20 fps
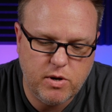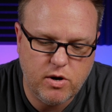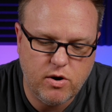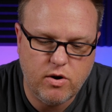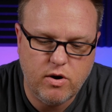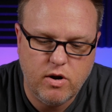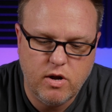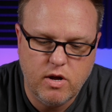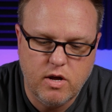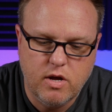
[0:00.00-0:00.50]

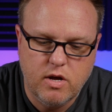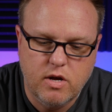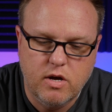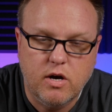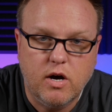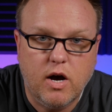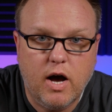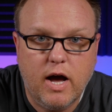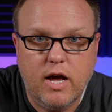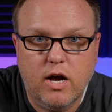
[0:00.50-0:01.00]
here.
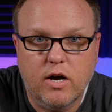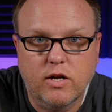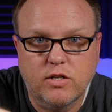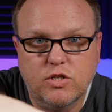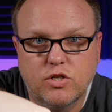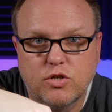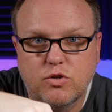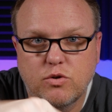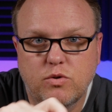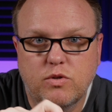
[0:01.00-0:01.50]
I
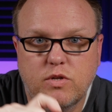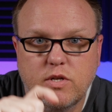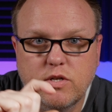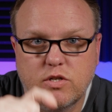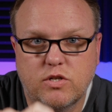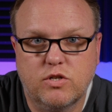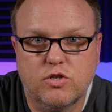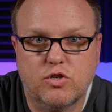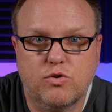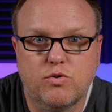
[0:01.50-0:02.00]
unscrewed
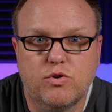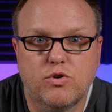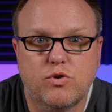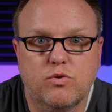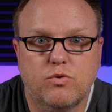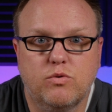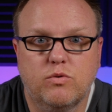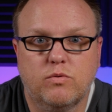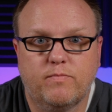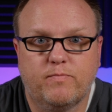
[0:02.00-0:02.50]
this
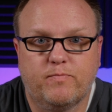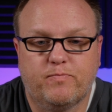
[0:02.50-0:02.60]
screw,